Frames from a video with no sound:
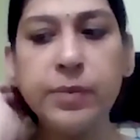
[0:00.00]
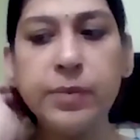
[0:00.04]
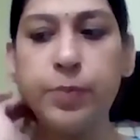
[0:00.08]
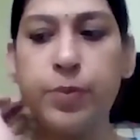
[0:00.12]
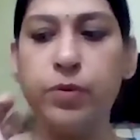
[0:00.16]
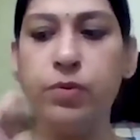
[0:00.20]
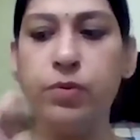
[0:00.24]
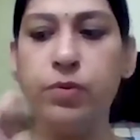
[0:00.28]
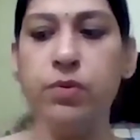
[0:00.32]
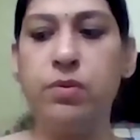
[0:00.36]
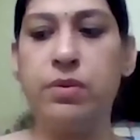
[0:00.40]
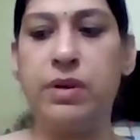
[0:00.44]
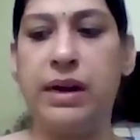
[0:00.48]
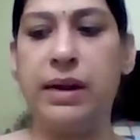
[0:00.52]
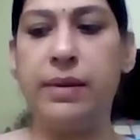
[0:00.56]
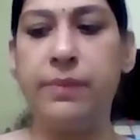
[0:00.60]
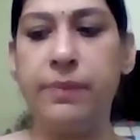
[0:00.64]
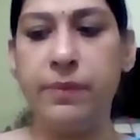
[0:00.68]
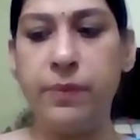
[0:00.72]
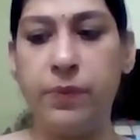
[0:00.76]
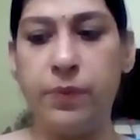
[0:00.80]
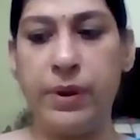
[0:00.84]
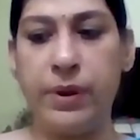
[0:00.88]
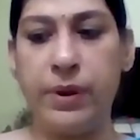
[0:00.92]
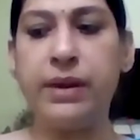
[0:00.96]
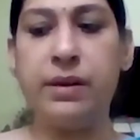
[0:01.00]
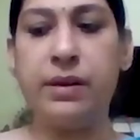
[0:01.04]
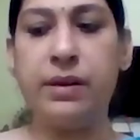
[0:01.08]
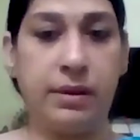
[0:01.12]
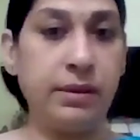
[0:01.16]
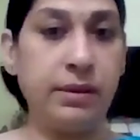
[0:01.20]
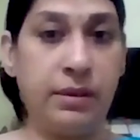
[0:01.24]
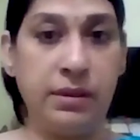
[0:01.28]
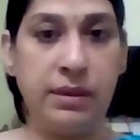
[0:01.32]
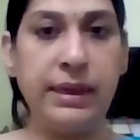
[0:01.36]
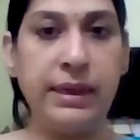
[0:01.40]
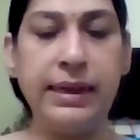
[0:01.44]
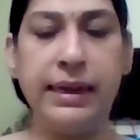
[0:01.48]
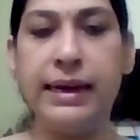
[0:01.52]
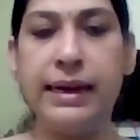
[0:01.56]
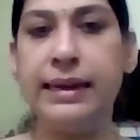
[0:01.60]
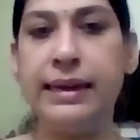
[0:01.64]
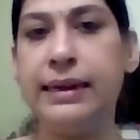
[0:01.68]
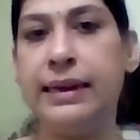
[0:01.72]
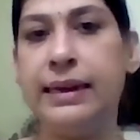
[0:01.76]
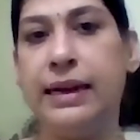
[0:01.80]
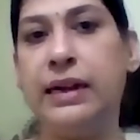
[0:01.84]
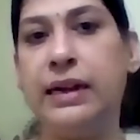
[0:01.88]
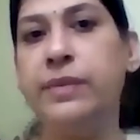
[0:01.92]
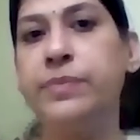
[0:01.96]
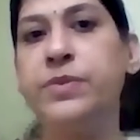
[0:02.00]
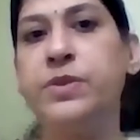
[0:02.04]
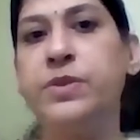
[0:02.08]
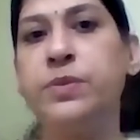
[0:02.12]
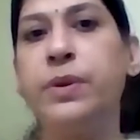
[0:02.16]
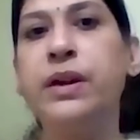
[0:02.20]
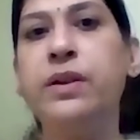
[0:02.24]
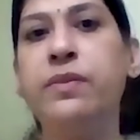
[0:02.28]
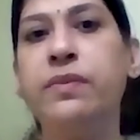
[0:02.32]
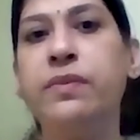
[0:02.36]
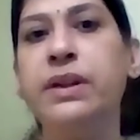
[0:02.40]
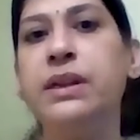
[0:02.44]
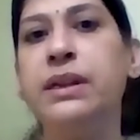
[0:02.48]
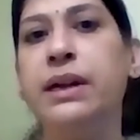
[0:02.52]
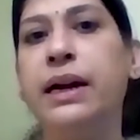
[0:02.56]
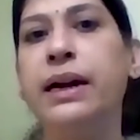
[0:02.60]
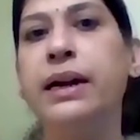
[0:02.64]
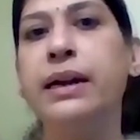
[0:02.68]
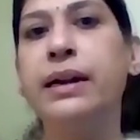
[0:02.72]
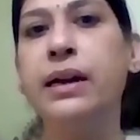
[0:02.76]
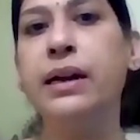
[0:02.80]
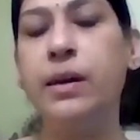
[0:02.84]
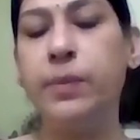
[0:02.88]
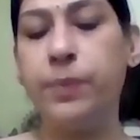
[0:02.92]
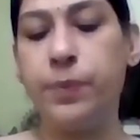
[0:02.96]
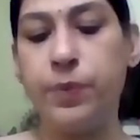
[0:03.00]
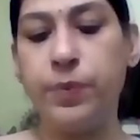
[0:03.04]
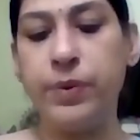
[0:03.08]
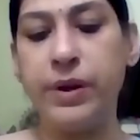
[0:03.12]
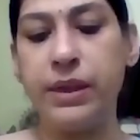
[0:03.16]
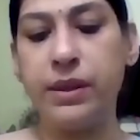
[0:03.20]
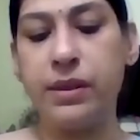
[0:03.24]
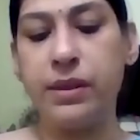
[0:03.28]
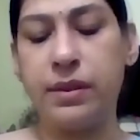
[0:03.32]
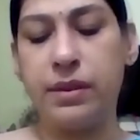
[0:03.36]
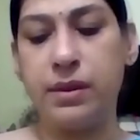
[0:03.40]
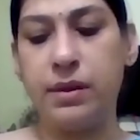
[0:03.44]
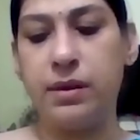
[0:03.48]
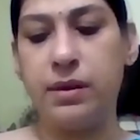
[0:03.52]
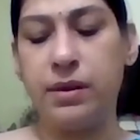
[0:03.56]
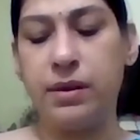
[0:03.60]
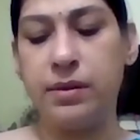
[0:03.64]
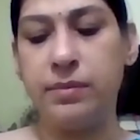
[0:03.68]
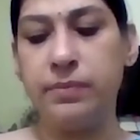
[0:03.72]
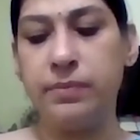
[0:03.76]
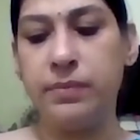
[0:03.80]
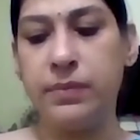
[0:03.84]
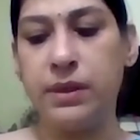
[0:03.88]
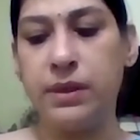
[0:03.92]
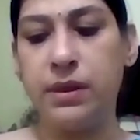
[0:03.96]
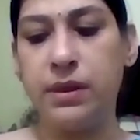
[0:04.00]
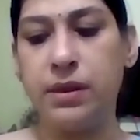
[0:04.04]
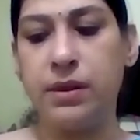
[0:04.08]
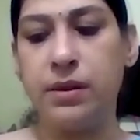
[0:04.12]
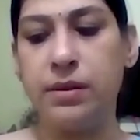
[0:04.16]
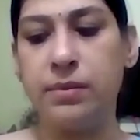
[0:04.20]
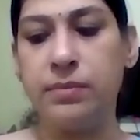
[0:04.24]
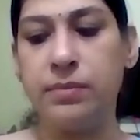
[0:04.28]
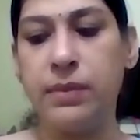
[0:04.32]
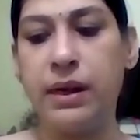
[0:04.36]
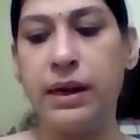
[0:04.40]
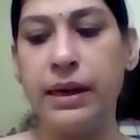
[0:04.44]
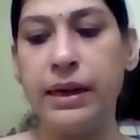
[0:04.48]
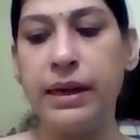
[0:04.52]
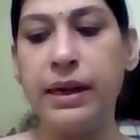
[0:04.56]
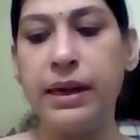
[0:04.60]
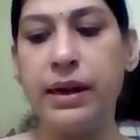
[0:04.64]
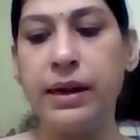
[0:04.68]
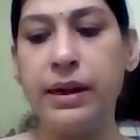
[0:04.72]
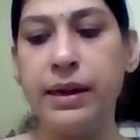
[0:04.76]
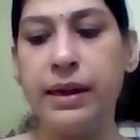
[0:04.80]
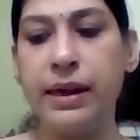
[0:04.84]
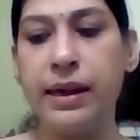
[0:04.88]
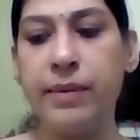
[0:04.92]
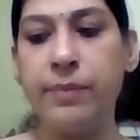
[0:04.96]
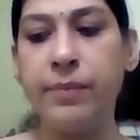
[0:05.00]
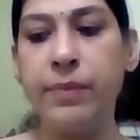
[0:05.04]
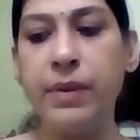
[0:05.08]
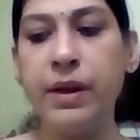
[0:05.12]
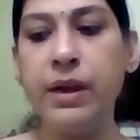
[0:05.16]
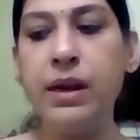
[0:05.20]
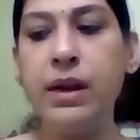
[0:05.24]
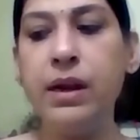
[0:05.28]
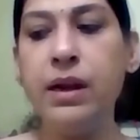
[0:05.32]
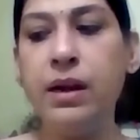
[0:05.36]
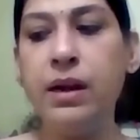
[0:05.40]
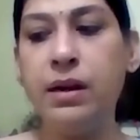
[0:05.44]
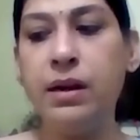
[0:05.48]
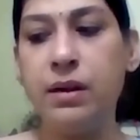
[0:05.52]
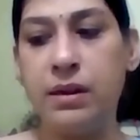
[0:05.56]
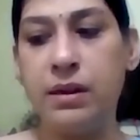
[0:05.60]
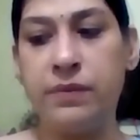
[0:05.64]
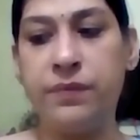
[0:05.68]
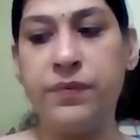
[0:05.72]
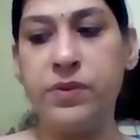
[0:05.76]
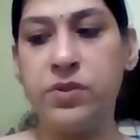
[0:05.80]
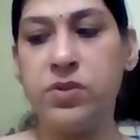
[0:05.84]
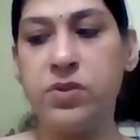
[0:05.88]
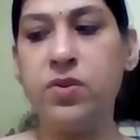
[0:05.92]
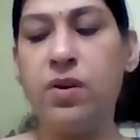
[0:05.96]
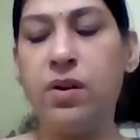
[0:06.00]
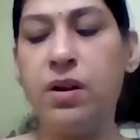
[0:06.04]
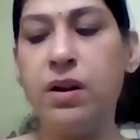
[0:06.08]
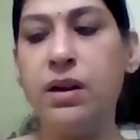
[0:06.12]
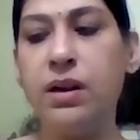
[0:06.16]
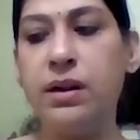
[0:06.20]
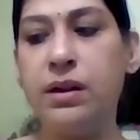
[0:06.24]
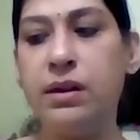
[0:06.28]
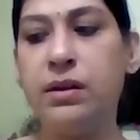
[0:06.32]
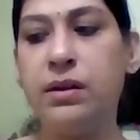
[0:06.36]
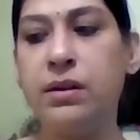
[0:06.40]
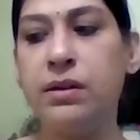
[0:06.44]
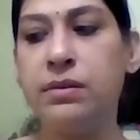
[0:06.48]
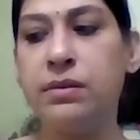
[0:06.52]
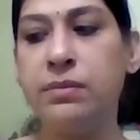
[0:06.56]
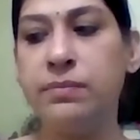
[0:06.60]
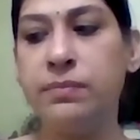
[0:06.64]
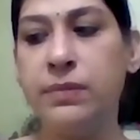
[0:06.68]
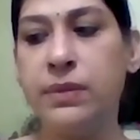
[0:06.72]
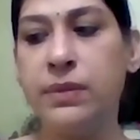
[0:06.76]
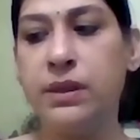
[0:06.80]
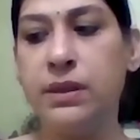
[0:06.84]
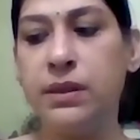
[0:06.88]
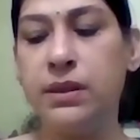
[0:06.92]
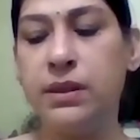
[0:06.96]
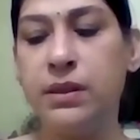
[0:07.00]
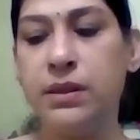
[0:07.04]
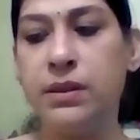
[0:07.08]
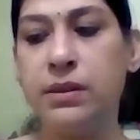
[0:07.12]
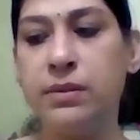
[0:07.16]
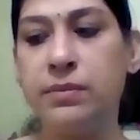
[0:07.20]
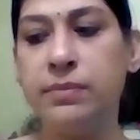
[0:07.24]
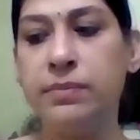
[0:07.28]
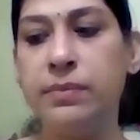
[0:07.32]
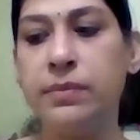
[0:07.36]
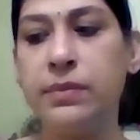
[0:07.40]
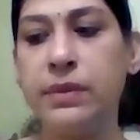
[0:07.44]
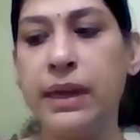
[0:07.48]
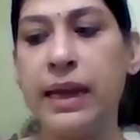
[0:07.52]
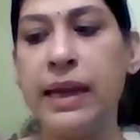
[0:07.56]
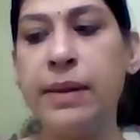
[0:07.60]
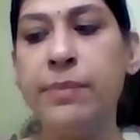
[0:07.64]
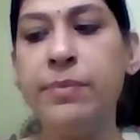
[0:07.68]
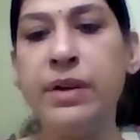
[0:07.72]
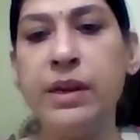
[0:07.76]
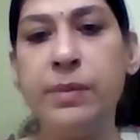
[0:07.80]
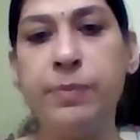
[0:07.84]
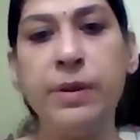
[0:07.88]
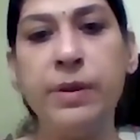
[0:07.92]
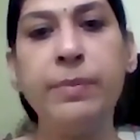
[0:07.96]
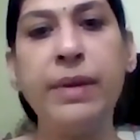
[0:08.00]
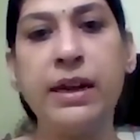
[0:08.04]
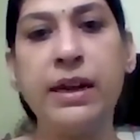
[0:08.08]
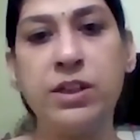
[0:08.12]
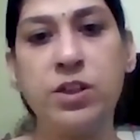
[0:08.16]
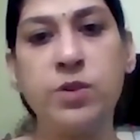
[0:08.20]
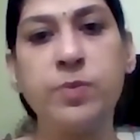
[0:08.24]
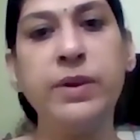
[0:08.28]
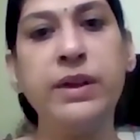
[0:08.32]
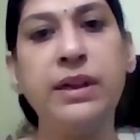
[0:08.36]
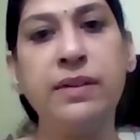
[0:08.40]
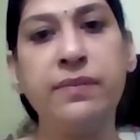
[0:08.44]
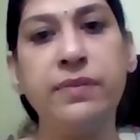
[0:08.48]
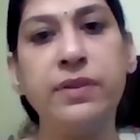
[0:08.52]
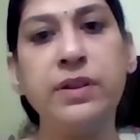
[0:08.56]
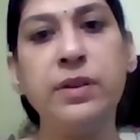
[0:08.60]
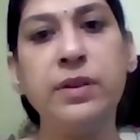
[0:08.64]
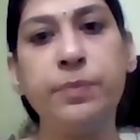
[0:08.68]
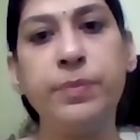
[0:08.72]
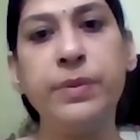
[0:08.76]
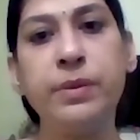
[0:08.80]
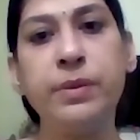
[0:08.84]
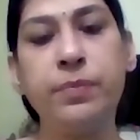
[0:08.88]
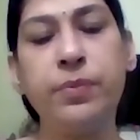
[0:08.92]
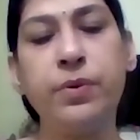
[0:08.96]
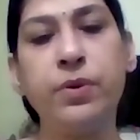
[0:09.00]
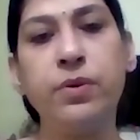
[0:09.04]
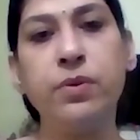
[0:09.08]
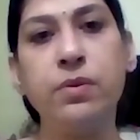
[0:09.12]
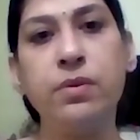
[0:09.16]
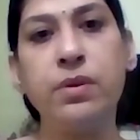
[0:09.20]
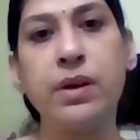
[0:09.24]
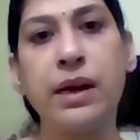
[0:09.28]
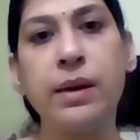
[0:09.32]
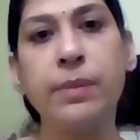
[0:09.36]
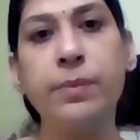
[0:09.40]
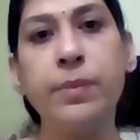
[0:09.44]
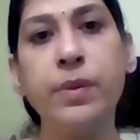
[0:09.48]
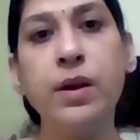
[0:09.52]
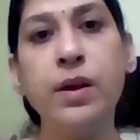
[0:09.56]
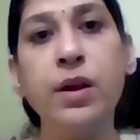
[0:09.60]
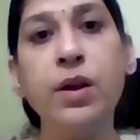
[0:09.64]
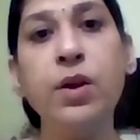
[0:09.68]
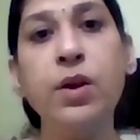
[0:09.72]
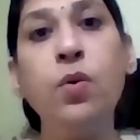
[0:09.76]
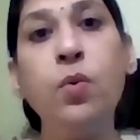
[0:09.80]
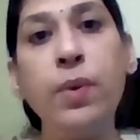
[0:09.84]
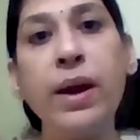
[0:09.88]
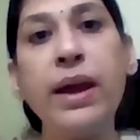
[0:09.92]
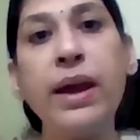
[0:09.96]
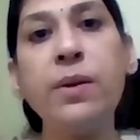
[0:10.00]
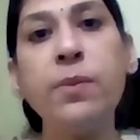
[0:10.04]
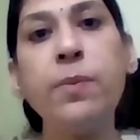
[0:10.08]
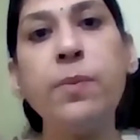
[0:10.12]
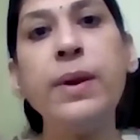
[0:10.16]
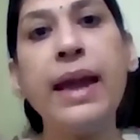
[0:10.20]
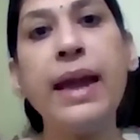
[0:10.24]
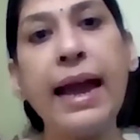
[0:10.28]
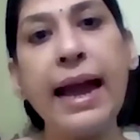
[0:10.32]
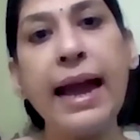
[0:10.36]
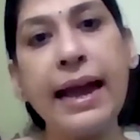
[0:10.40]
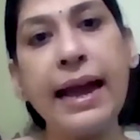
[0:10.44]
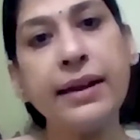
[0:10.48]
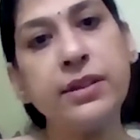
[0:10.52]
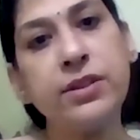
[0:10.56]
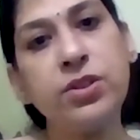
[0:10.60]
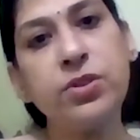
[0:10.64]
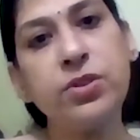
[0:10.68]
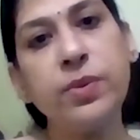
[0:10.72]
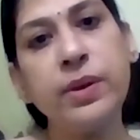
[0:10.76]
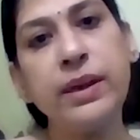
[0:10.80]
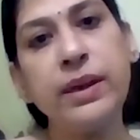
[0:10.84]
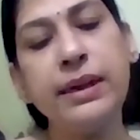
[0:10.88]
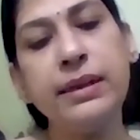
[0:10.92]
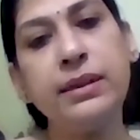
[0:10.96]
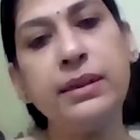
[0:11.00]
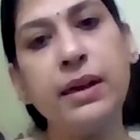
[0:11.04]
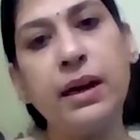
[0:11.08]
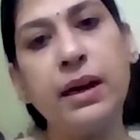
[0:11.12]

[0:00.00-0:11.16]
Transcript: a program where in AI Labs where we tied up with IIM. It was called MDP, Management Development Program, where we actually